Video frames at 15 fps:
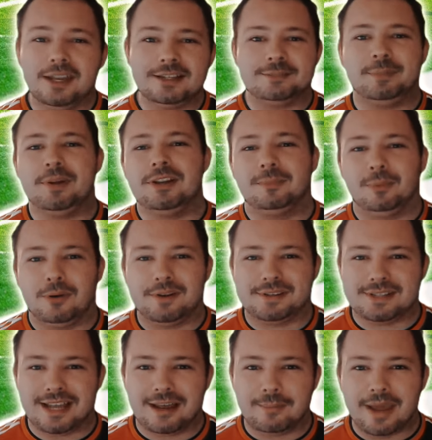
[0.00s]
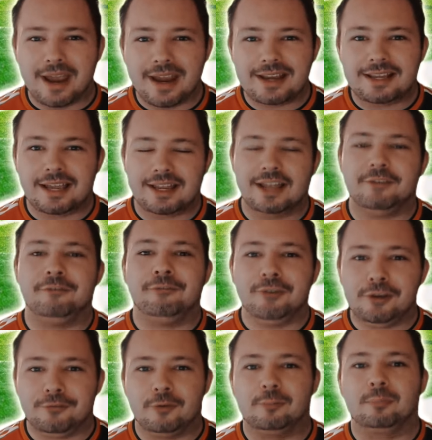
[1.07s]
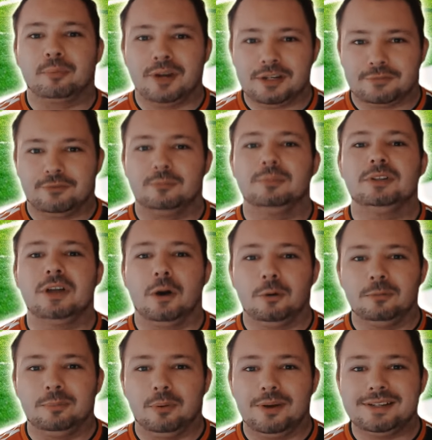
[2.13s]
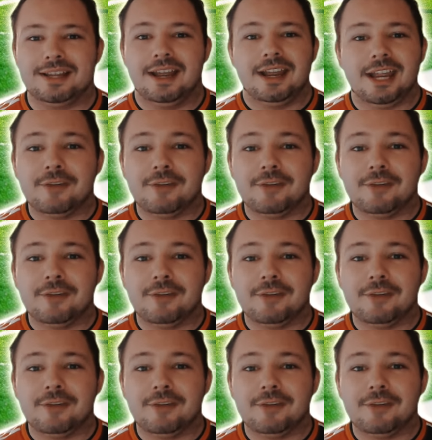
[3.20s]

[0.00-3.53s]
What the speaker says: it's been your boy Sam, aka FIFABrit from Gold Boys.